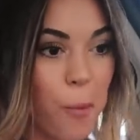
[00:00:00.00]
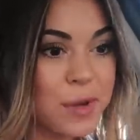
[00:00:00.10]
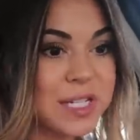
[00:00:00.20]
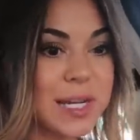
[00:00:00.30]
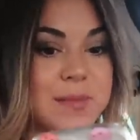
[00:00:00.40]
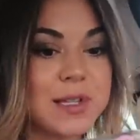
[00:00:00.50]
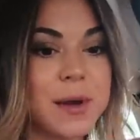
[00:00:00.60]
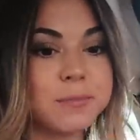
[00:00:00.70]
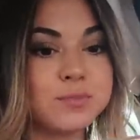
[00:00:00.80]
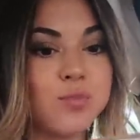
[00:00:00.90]
What time is
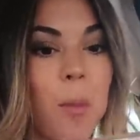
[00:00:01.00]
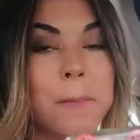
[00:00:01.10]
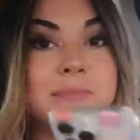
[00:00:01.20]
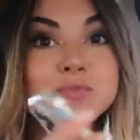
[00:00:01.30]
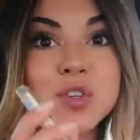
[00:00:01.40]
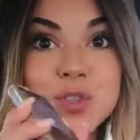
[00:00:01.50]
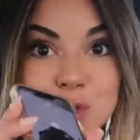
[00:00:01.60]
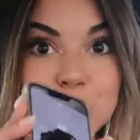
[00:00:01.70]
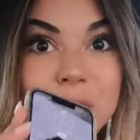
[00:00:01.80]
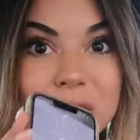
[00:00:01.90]
it?
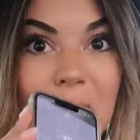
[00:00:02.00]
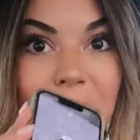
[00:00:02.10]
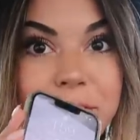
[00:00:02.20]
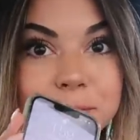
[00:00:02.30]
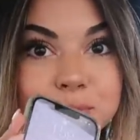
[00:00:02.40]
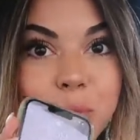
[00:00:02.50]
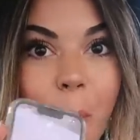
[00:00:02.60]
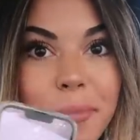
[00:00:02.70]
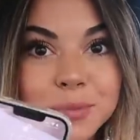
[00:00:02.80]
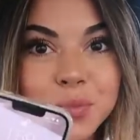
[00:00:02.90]
It's 2 o'clock.
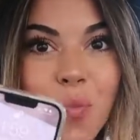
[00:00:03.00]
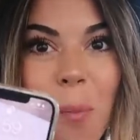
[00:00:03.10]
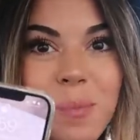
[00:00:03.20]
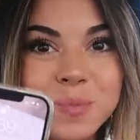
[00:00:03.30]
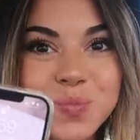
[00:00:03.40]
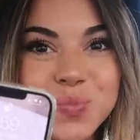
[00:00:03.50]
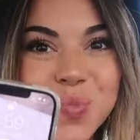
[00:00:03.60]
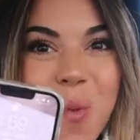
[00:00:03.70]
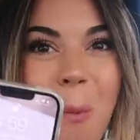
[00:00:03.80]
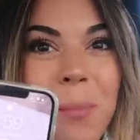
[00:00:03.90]

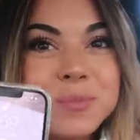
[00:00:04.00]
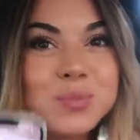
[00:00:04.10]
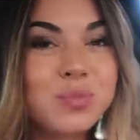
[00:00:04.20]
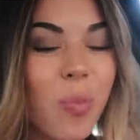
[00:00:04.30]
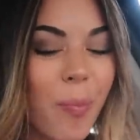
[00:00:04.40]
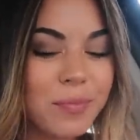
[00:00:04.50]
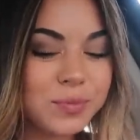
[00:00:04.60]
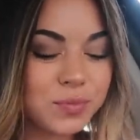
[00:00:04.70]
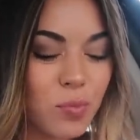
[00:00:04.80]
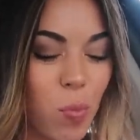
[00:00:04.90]

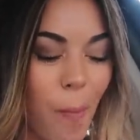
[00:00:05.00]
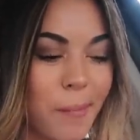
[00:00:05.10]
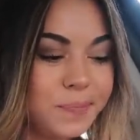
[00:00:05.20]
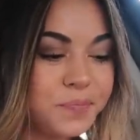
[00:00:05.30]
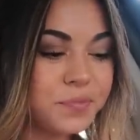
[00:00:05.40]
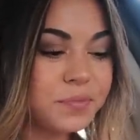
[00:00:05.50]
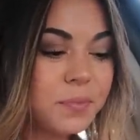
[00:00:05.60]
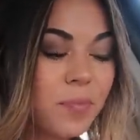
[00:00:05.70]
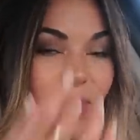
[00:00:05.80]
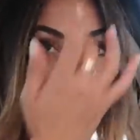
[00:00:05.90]

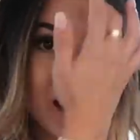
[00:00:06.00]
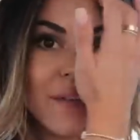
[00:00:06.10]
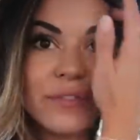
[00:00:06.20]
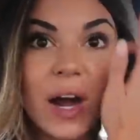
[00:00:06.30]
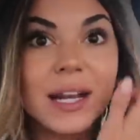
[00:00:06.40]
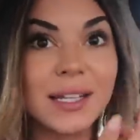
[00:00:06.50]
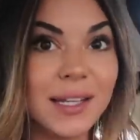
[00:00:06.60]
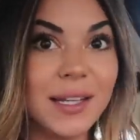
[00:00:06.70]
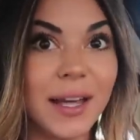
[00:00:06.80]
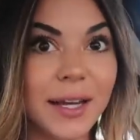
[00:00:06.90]
I'm
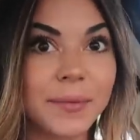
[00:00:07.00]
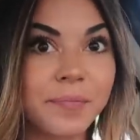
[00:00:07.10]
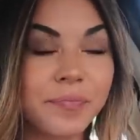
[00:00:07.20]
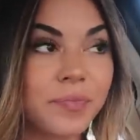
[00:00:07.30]
finally eating.